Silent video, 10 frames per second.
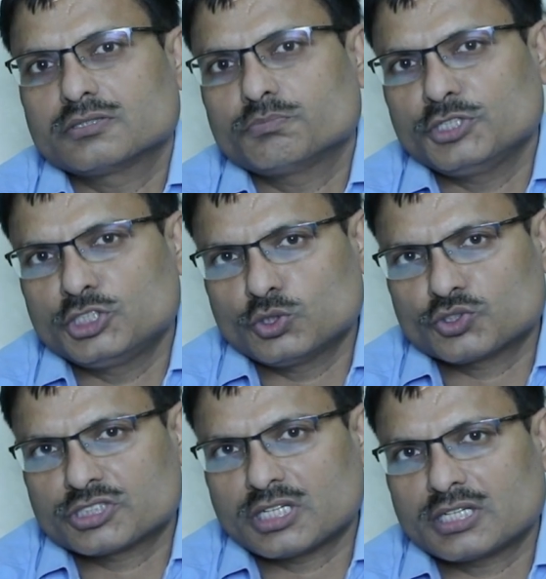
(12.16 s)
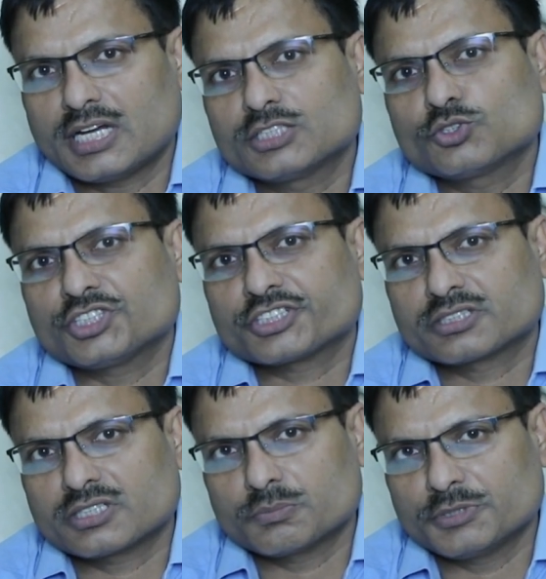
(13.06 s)
videos are
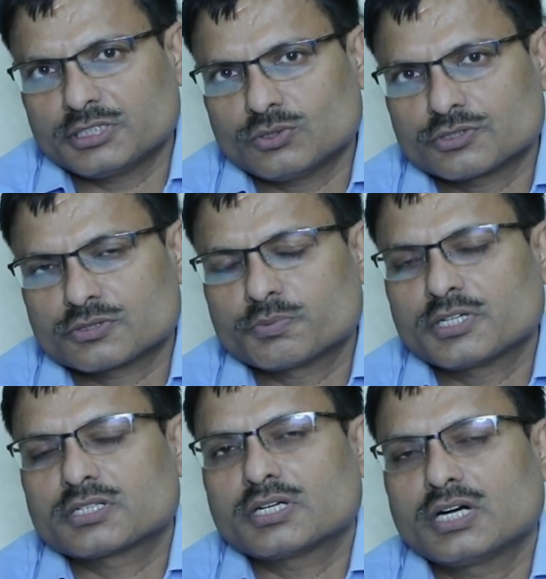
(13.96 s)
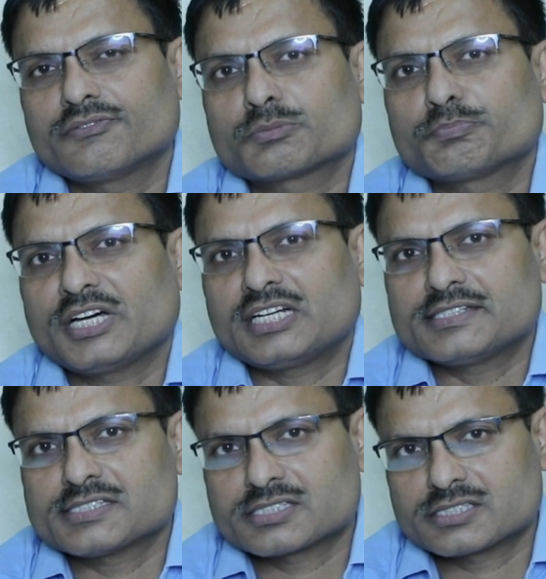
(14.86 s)
educational videos for our
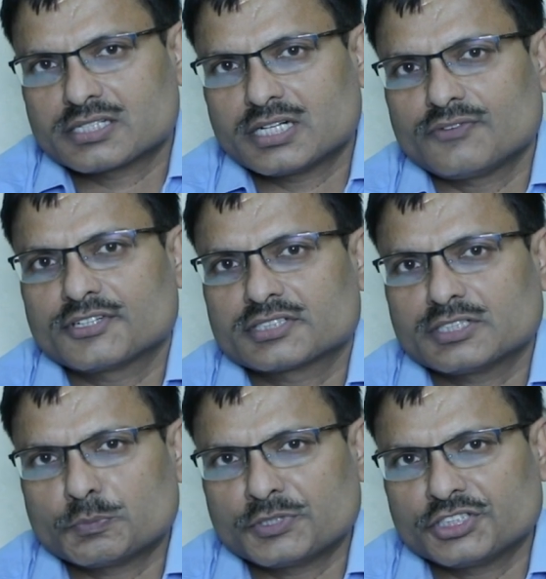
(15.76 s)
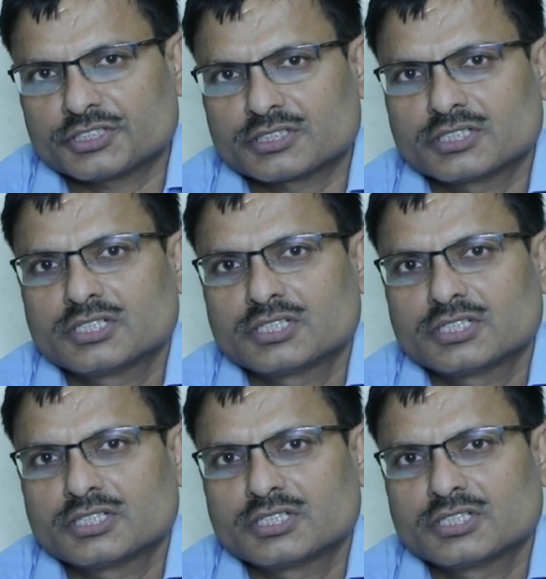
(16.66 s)
parents, our therapist,